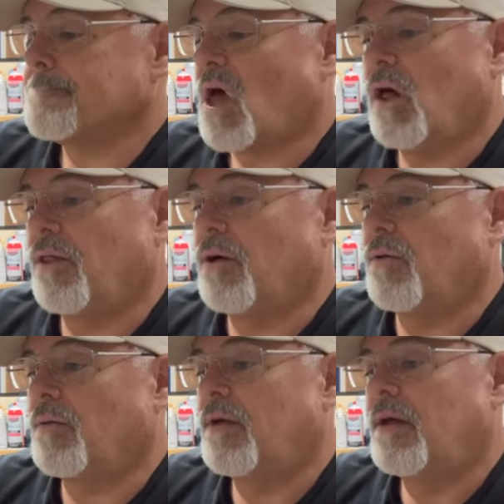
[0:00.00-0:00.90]
Although
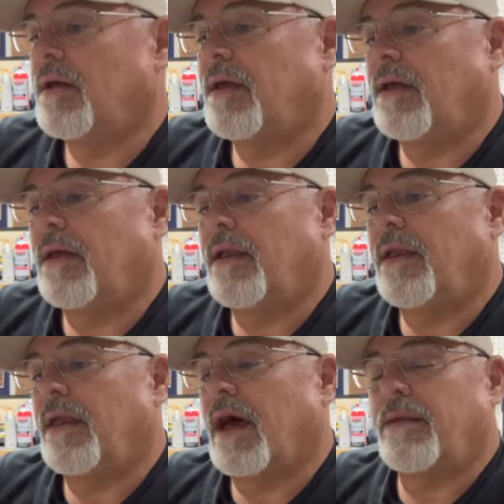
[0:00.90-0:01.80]

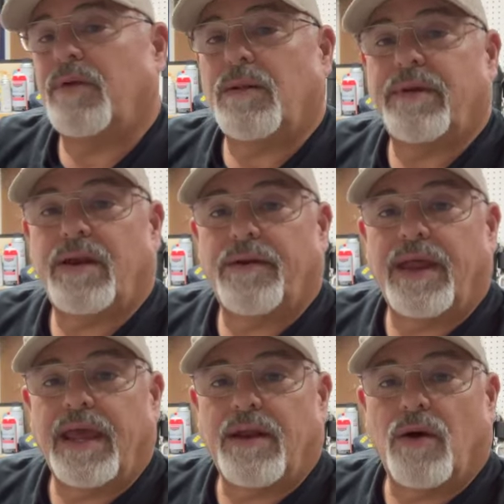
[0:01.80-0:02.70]
9 millimeter
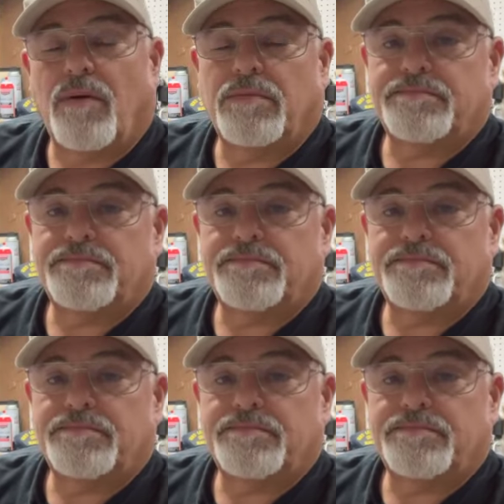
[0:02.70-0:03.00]
NATO